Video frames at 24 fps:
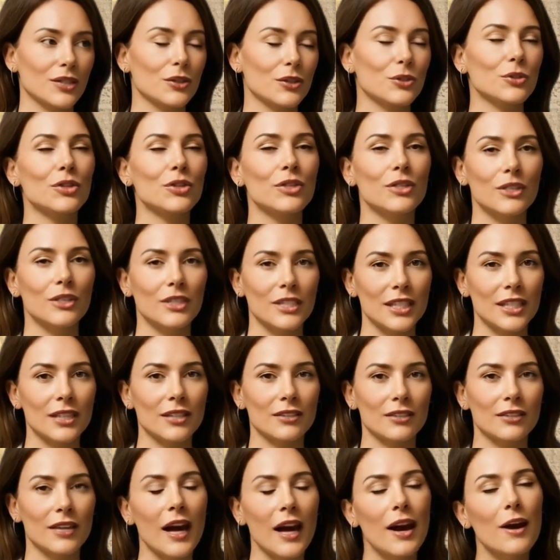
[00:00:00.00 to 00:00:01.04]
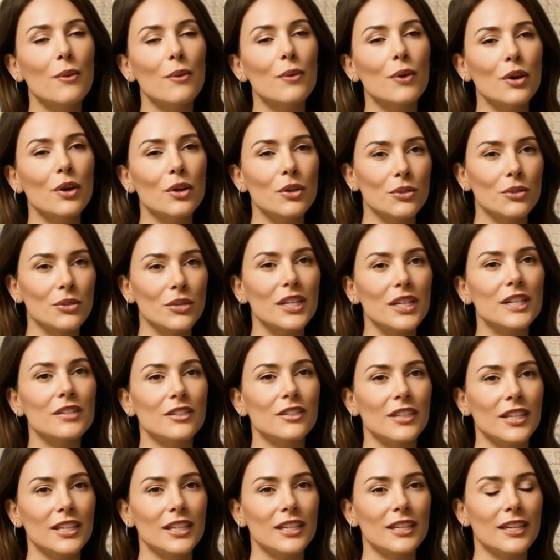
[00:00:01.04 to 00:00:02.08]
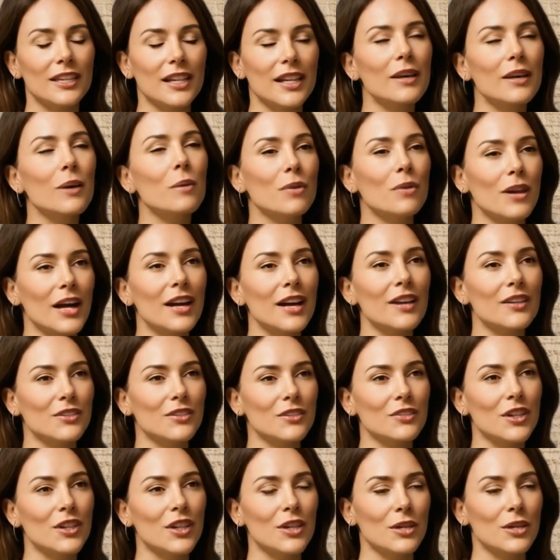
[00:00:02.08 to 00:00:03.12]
That's not a failure, it's simply a lack of training.